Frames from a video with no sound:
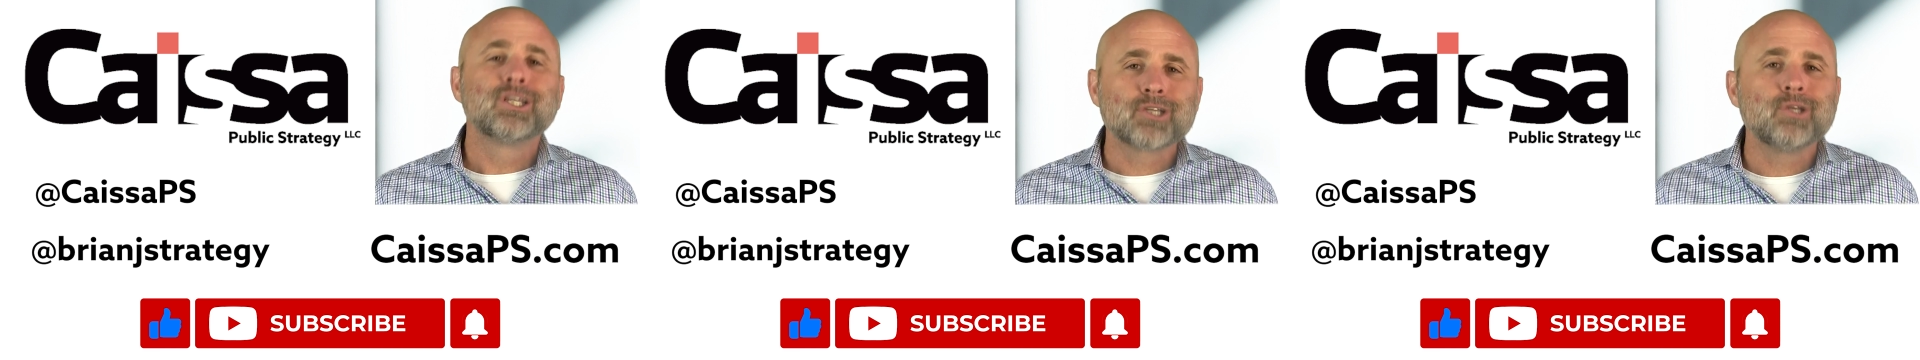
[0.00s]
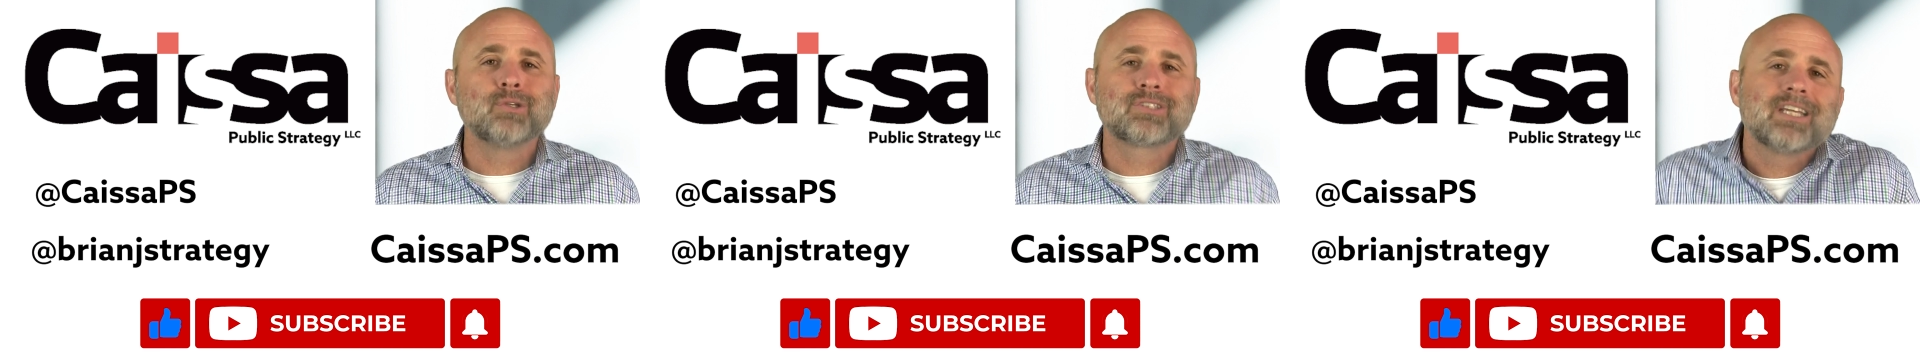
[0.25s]

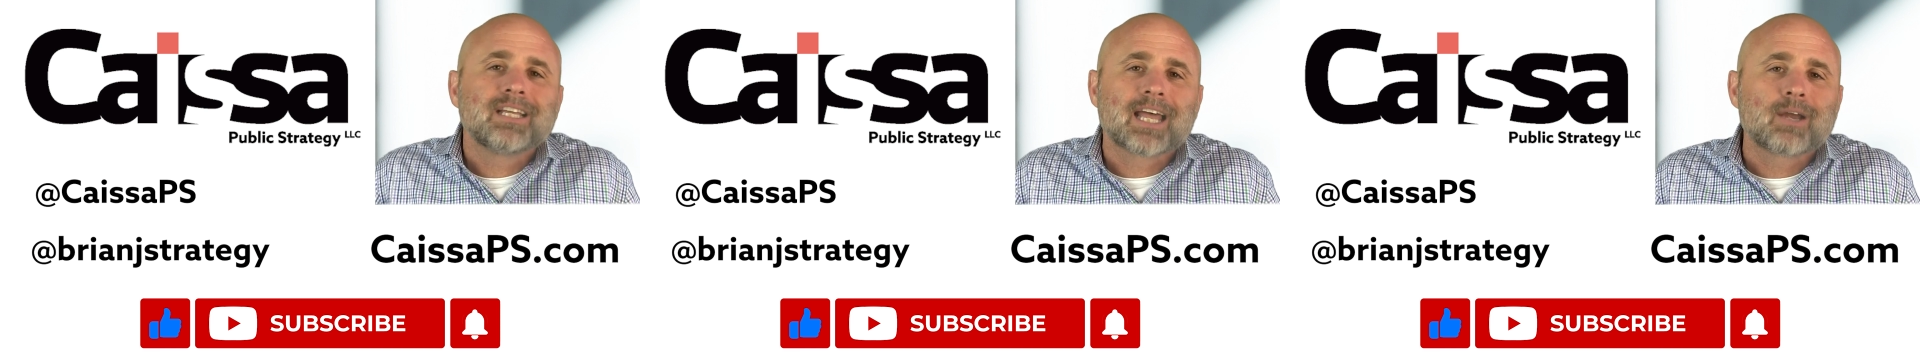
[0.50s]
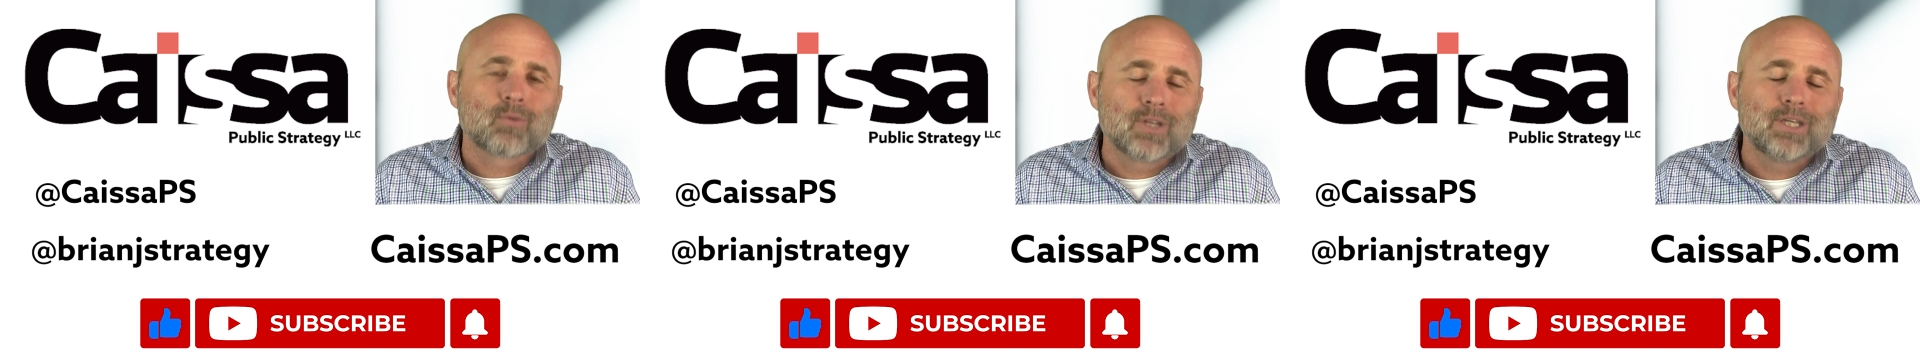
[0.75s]
so you see
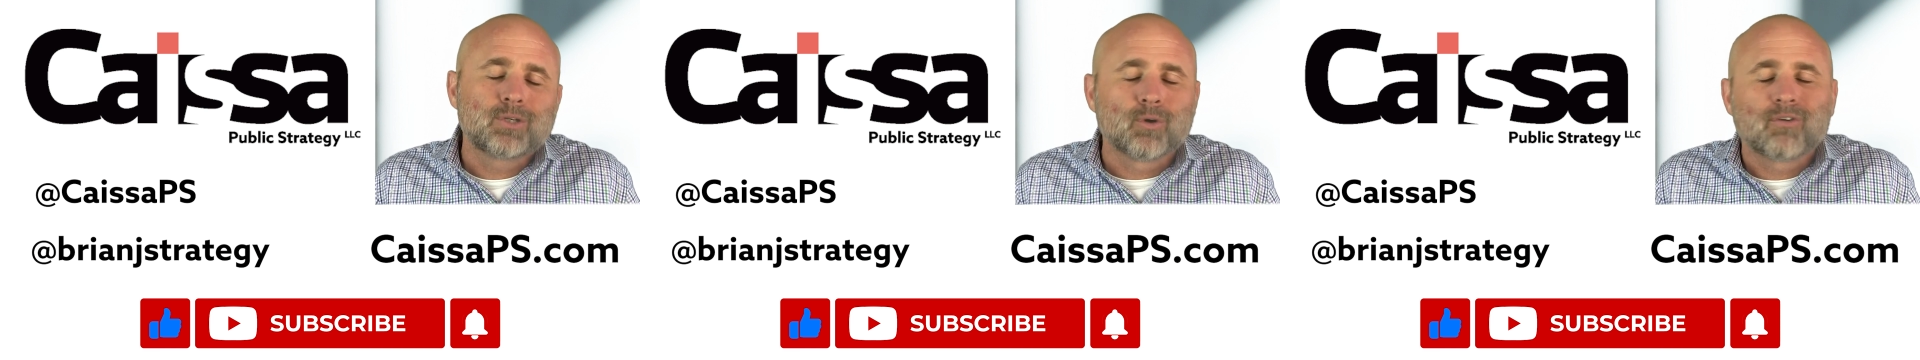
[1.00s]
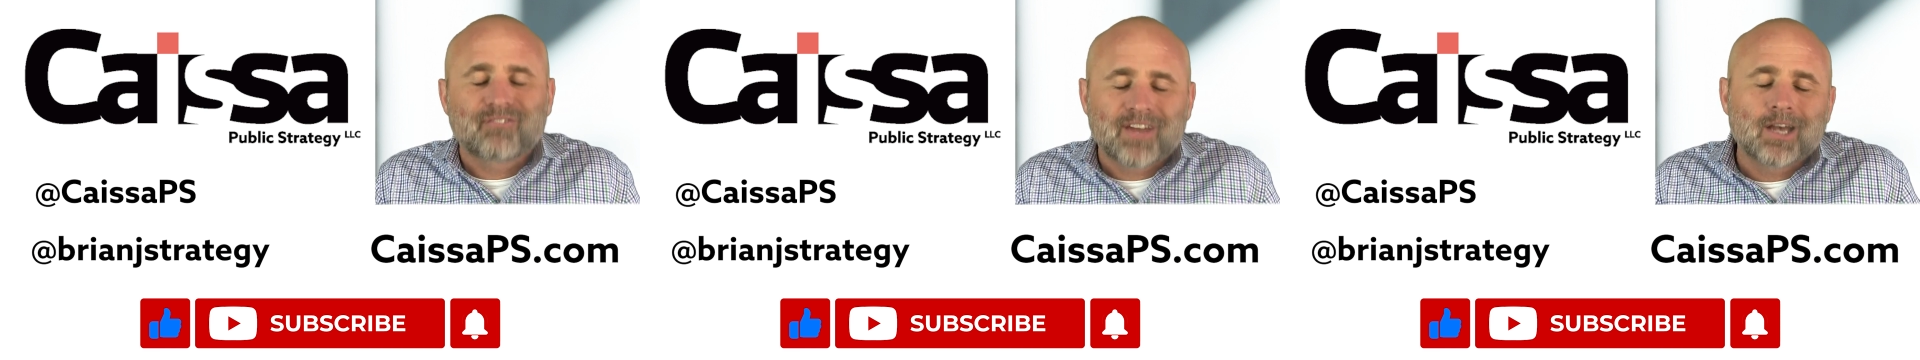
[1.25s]
like really
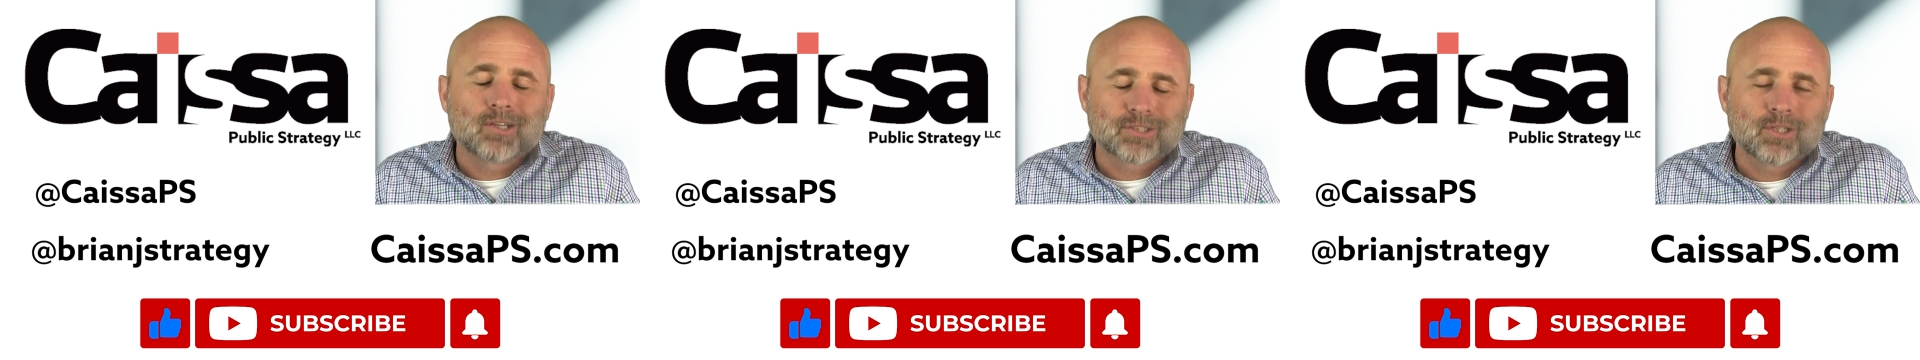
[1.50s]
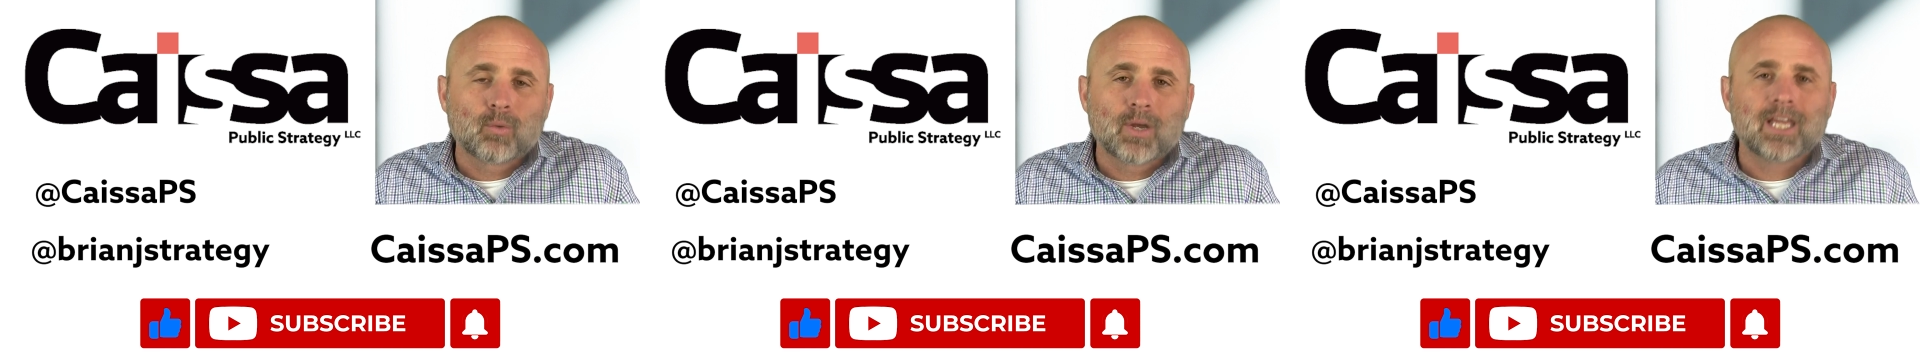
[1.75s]
cool fails of the